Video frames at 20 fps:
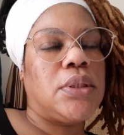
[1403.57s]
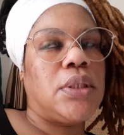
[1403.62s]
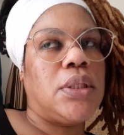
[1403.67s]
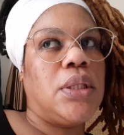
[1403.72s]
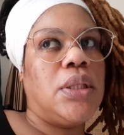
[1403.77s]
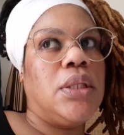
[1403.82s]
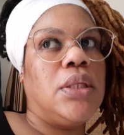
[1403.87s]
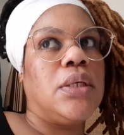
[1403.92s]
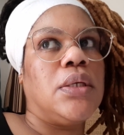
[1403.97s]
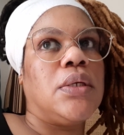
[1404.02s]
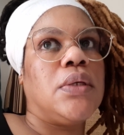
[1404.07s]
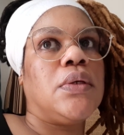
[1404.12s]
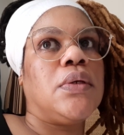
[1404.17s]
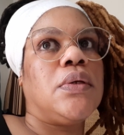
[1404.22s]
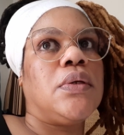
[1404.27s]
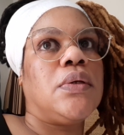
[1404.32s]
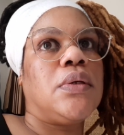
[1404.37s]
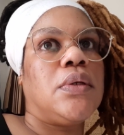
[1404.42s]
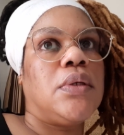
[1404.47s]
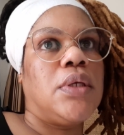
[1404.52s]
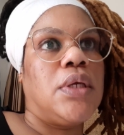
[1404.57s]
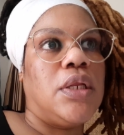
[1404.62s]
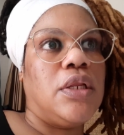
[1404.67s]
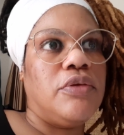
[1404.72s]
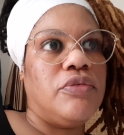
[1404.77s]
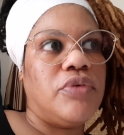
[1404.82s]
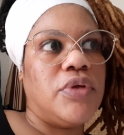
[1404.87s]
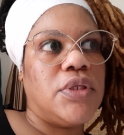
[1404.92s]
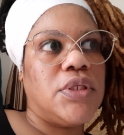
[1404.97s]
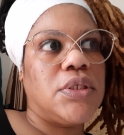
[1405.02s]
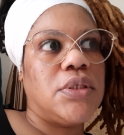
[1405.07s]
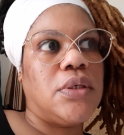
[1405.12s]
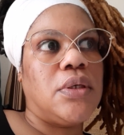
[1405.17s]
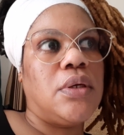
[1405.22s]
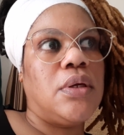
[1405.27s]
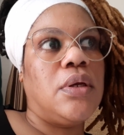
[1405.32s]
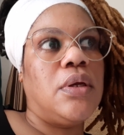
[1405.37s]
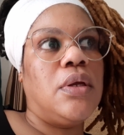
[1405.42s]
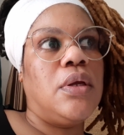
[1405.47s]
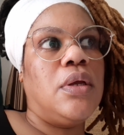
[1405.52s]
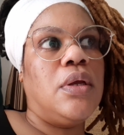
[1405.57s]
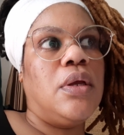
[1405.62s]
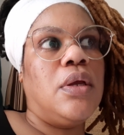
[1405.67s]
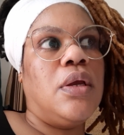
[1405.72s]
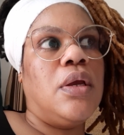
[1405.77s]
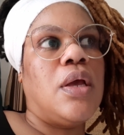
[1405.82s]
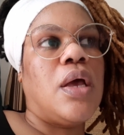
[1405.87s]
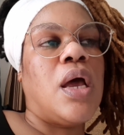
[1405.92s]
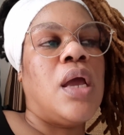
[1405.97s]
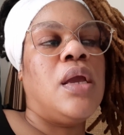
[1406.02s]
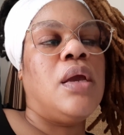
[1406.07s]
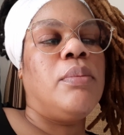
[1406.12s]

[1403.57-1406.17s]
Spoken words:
the elevator, I